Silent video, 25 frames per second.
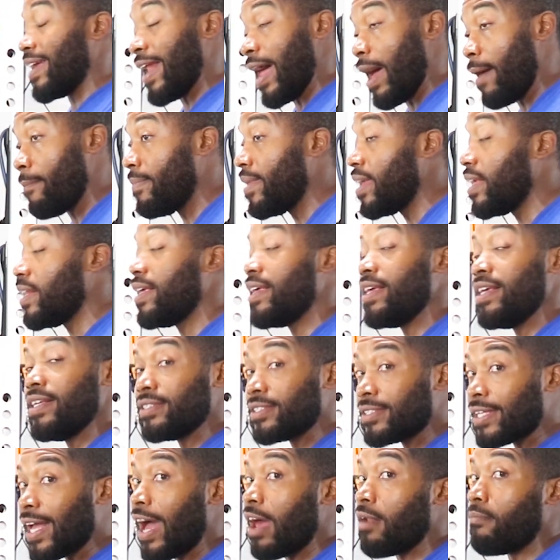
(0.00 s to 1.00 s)
and I mean,
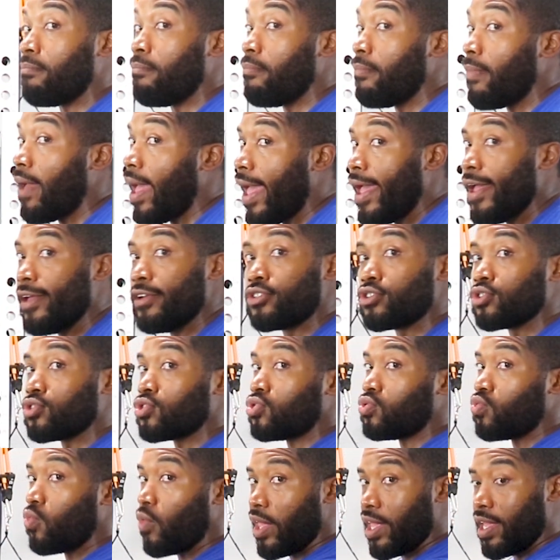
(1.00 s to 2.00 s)
he's got major
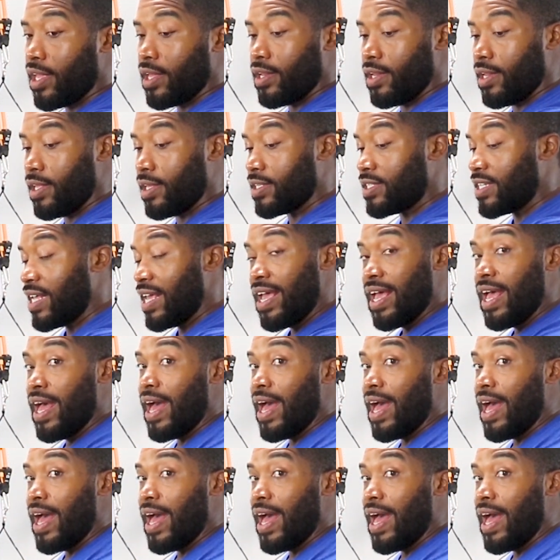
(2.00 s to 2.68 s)
swing in this.